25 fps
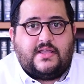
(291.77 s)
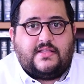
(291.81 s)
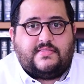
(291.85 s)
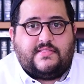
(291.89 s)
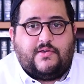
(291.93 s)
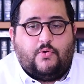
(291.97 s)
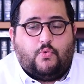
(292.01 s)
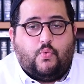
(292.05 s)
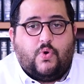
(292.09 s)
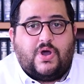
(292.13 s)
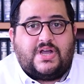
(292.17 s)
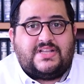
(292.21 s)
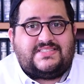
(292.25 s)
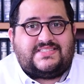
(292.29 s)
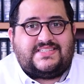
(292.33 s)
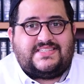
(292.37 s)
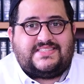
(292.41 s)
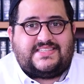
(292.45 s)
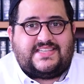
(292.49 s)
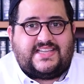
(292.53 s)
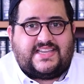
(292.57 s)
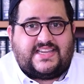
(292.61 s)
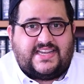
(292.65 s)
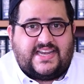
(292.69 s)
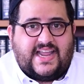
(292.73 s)
that once
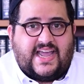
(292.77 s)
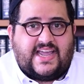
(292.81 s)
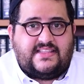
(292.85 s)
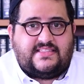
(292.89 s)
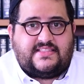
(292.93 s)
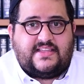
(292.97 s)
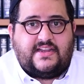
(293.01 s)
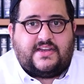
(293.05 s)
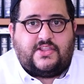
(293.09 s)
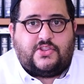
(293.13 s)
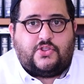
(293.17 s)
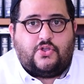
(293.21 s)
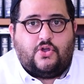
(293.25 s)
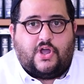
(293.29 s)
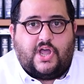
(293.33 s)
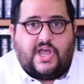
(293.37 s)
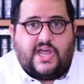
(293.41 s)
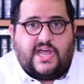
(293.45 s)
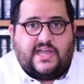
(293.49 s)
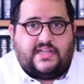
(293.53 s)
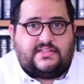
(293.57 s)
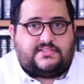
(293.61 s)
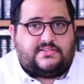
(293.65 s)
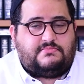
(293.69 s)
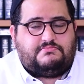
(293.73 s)
is ignited in your
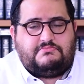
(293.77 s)
heart,